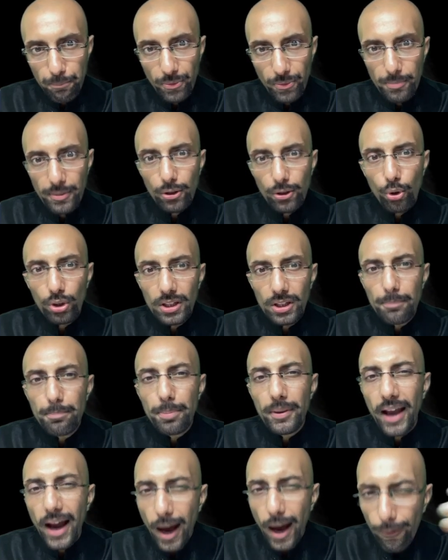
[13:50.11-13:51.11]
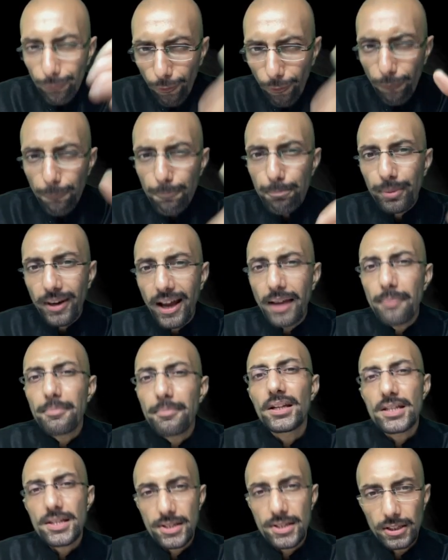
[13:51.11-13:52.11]
but on the behalf of Prime
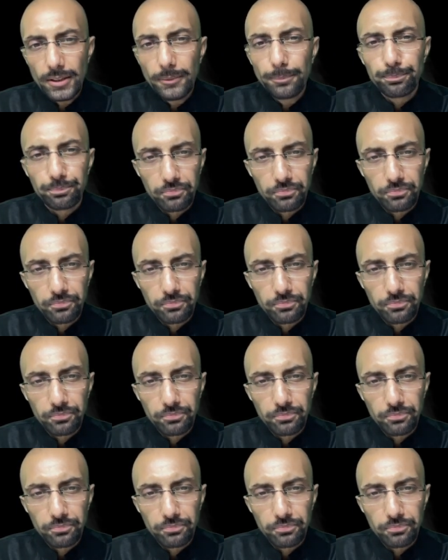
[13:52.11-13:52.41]
Minister,